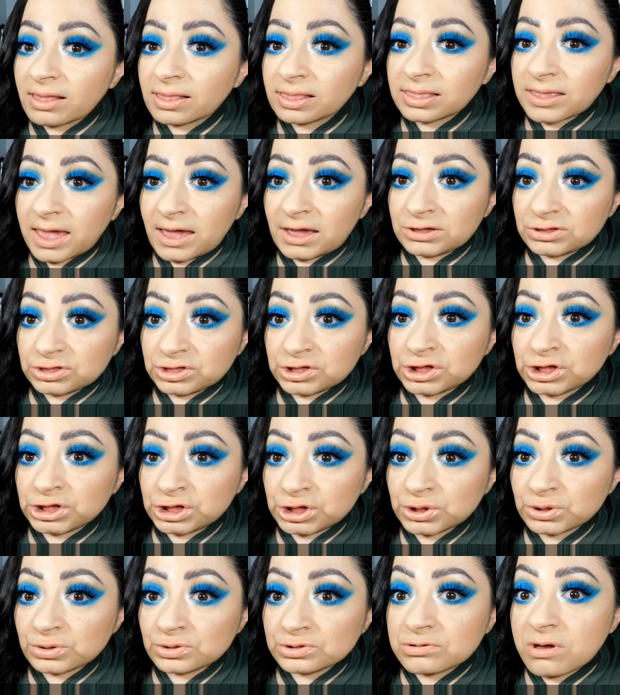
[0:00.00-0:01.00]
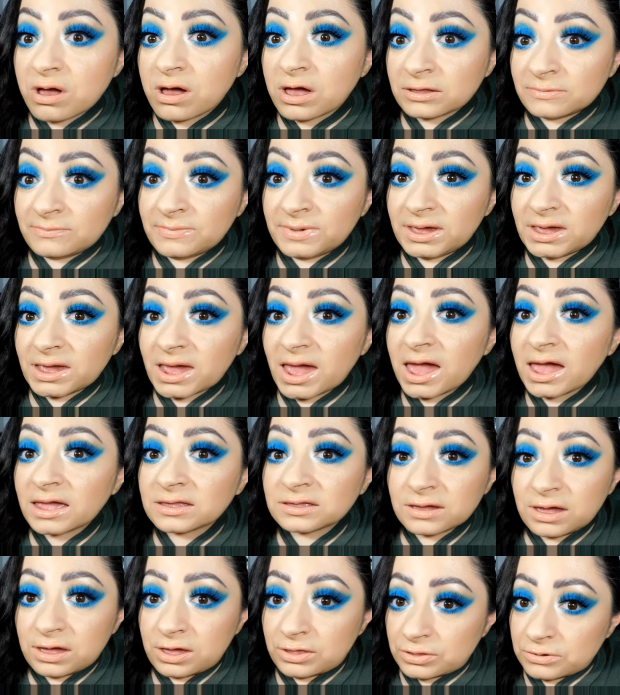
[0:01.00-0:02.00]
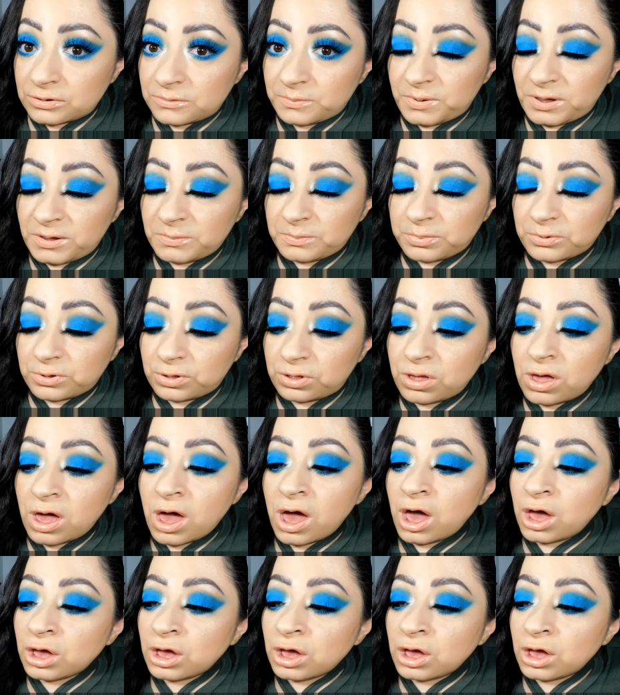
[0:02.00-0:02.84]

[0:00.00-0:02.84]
like to use on me and other people.